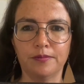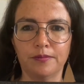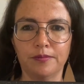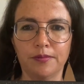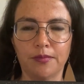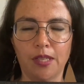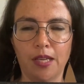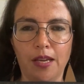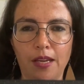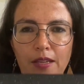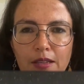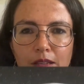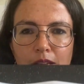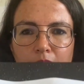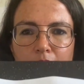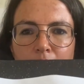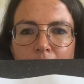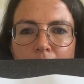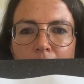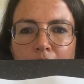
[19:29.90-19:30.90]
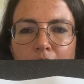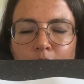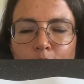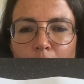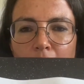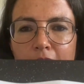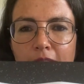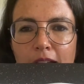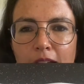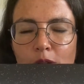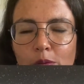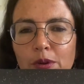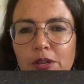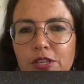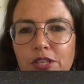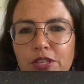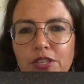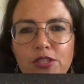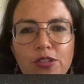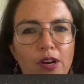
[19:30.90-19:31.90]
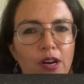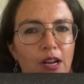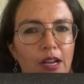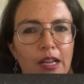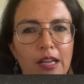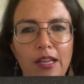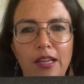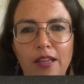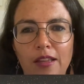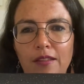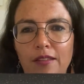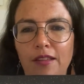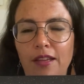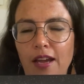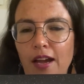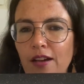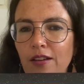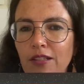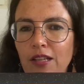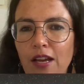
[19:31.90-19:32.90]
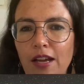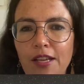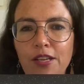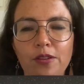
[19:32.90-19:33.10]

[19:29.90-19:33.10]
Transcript: Okay, and right now we're just drawing the outline.